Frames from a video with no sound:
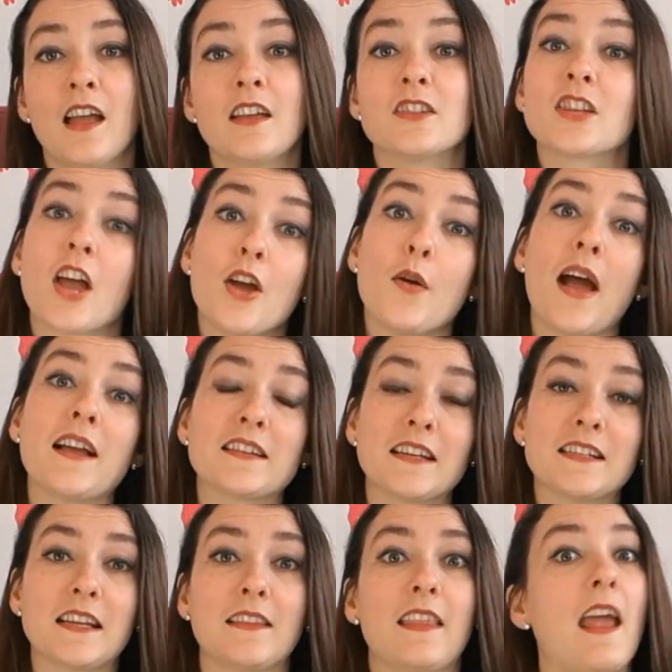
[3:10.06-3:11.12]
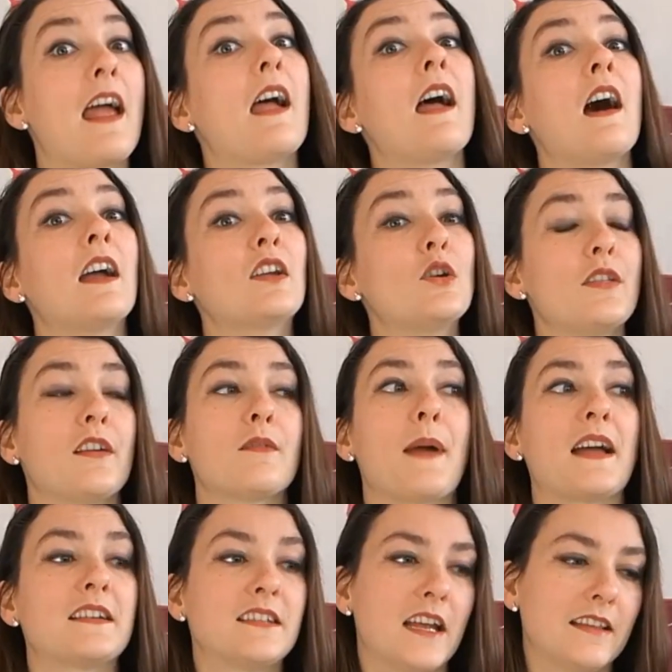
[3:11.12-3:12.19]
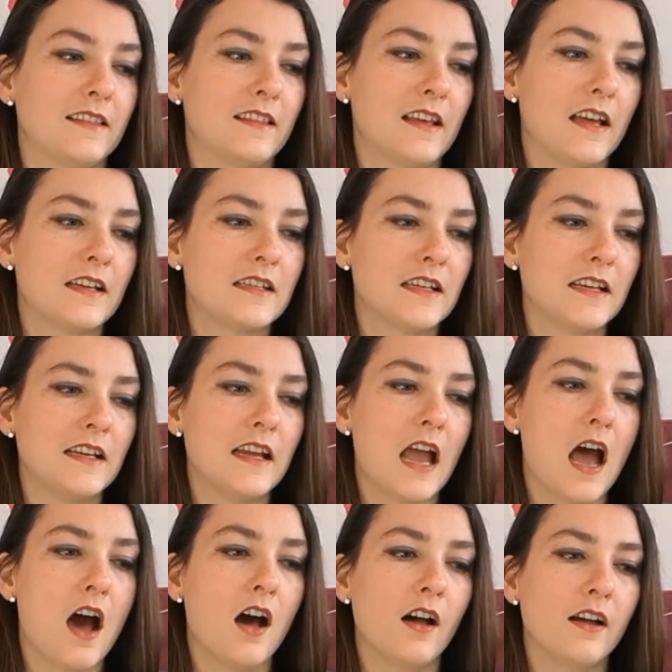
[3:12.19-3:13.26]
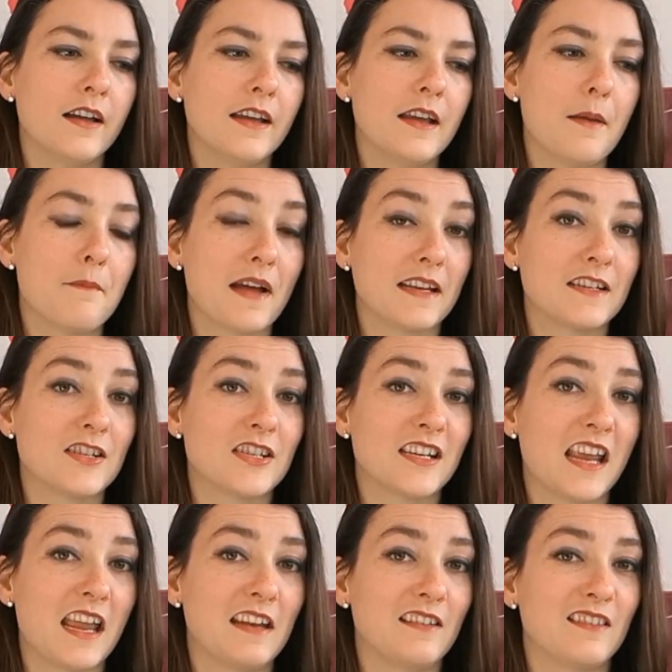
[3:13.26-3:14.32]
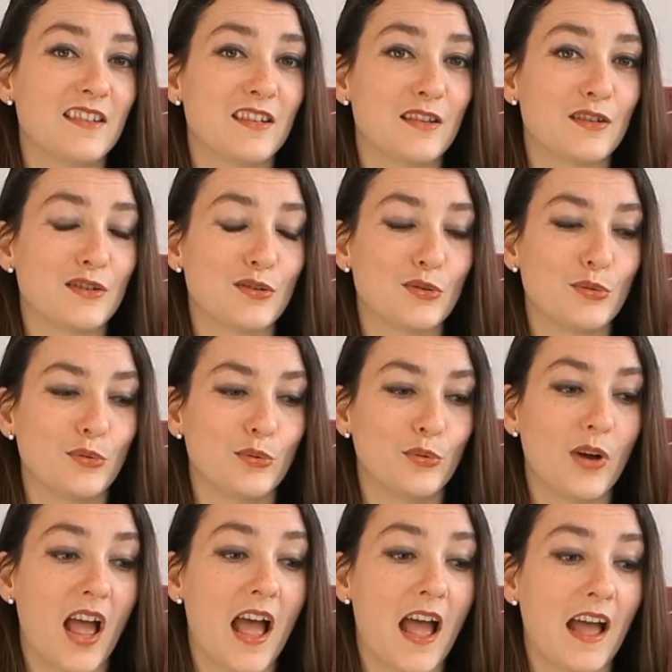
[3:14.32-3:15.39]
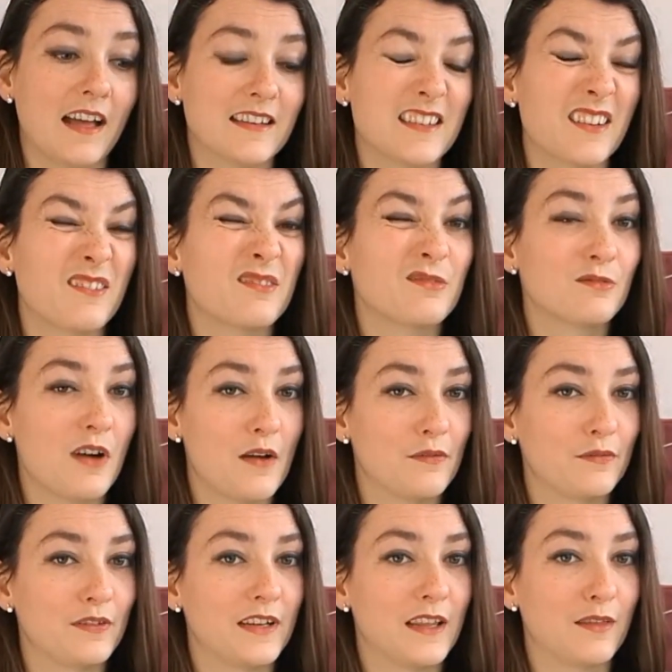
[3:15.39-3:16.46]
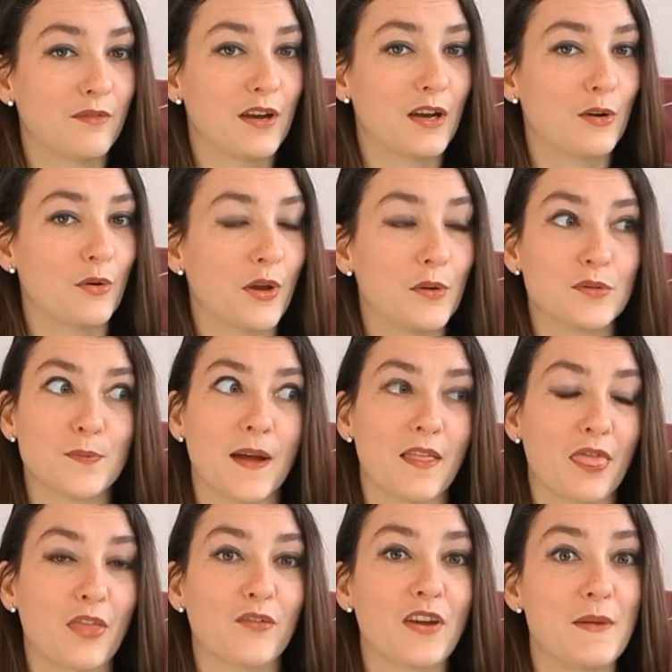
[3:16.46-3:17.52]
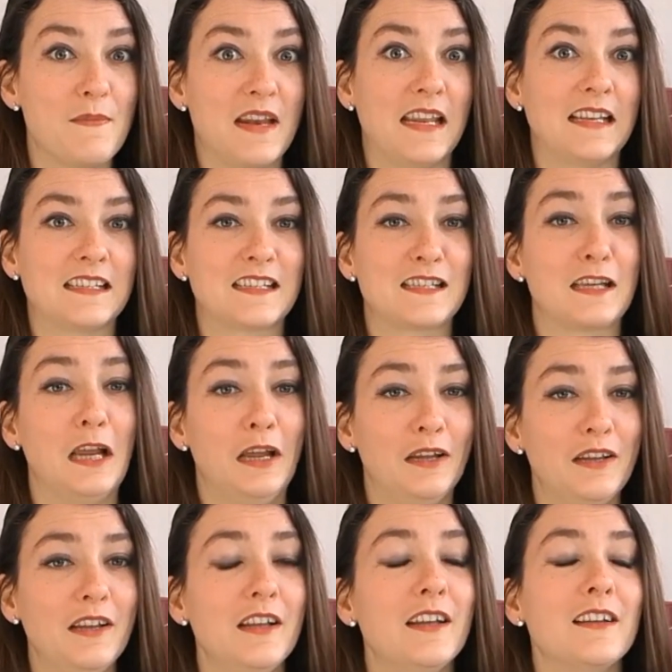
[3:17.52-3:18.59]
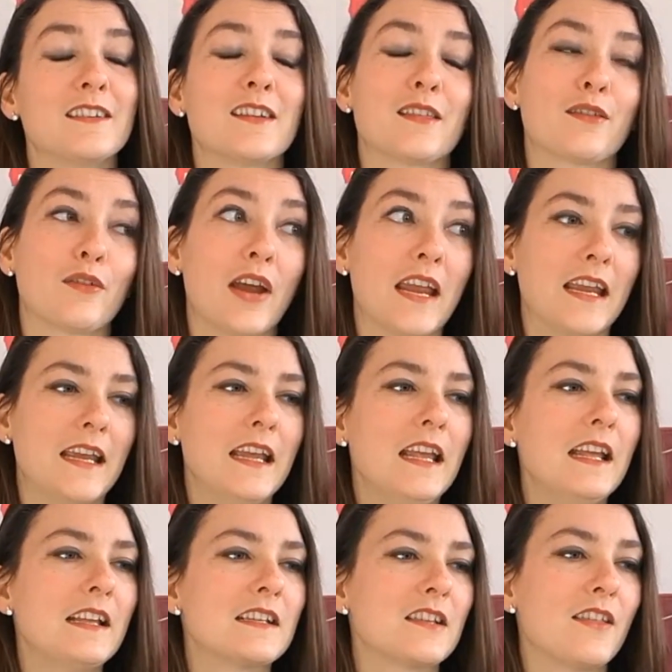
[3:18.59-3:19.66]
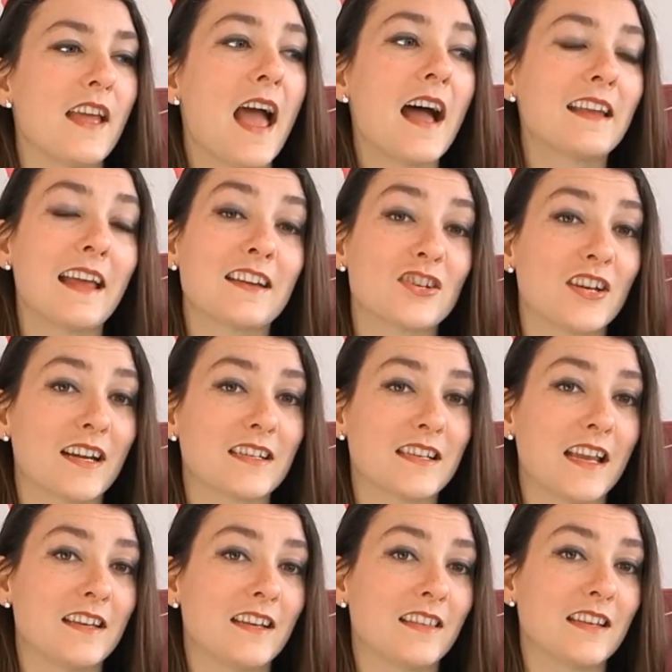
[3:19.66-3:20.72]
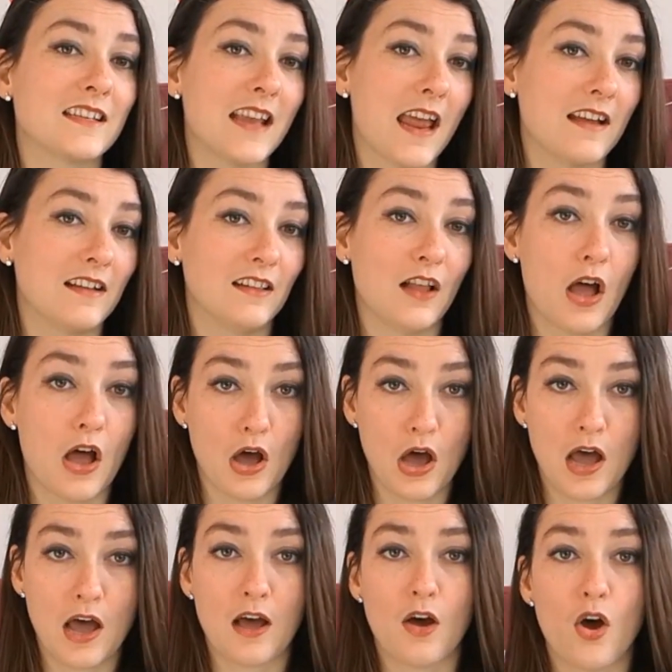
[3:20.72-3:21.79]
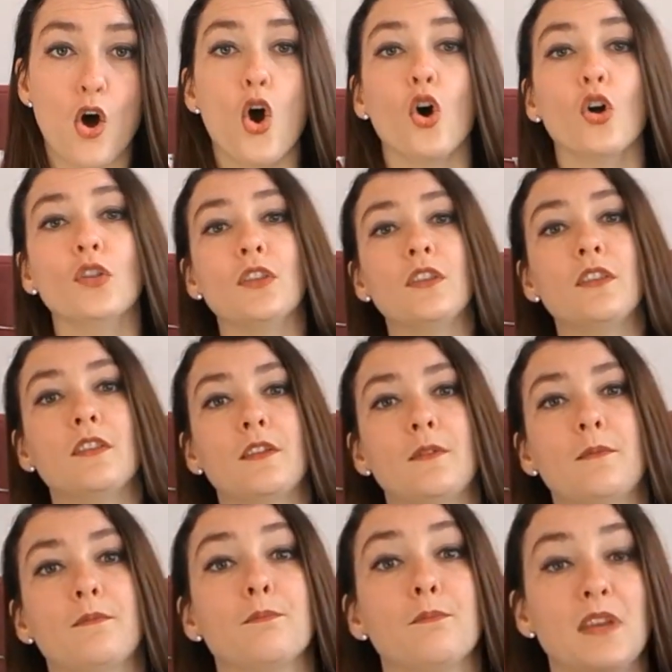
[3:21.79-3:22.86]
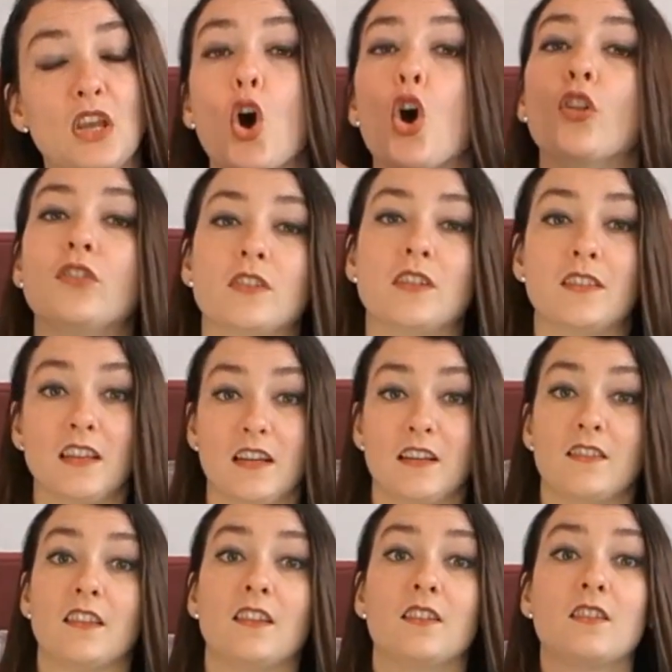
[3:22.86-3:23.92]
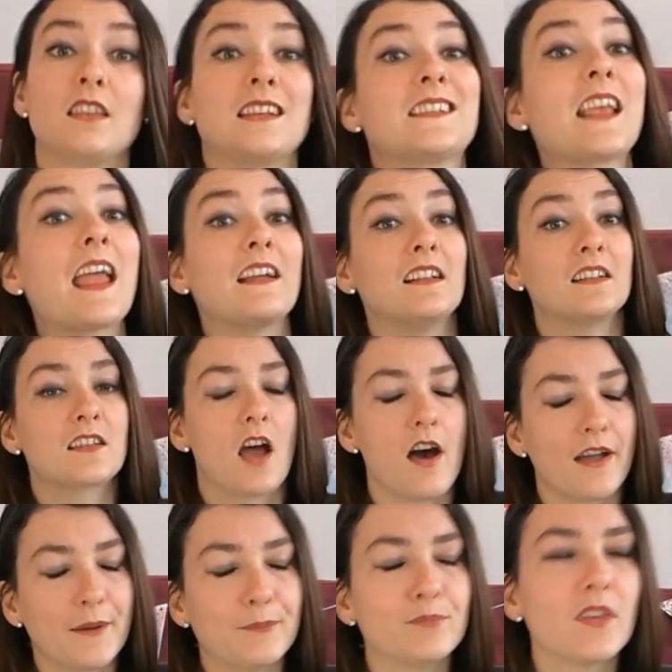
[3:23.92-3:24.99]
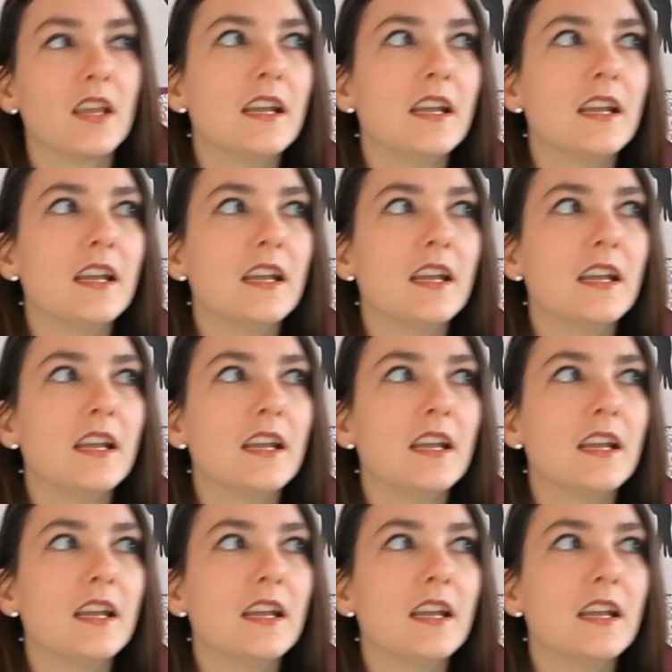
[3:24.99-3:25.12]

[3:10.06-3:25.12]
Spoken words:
So as I said there, I got there about 10:30. I managed to get into the store at roughly 3 o'clock. It was about 3 minutes to 3. So they had actually extended the sale on beyond the sale time.